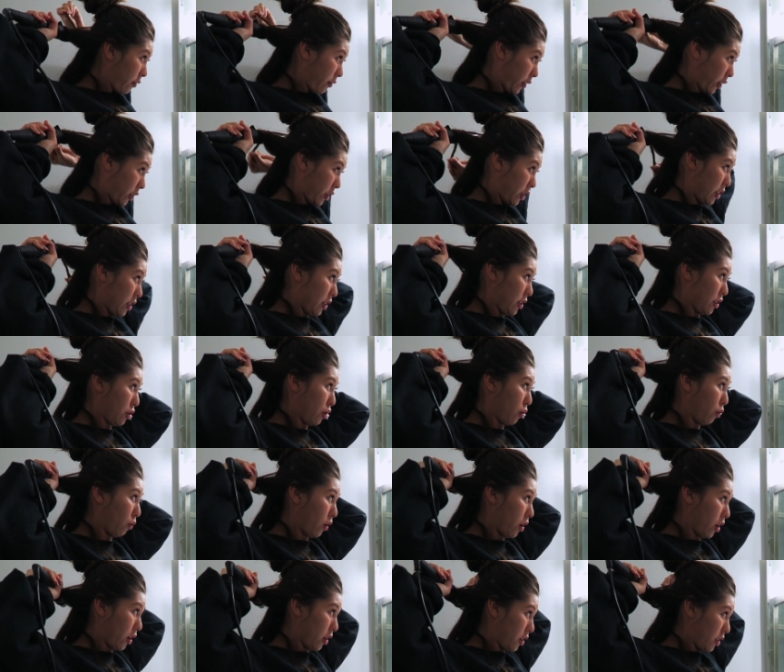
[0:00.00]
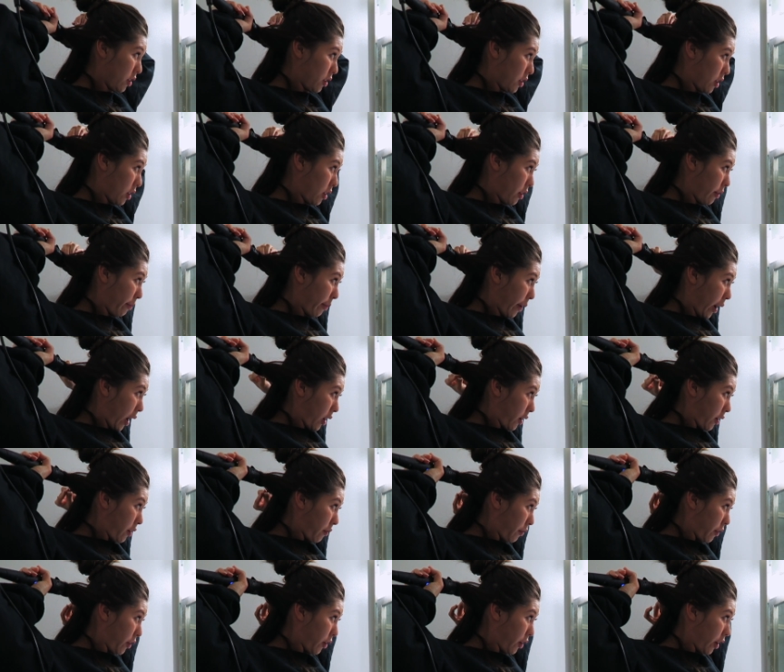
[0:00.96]
versus the ones in the
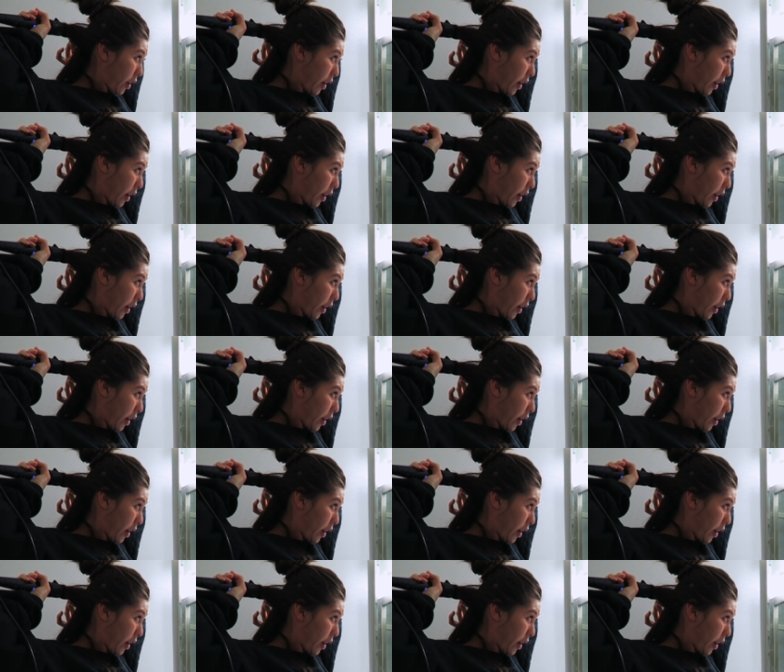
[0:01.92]
back of your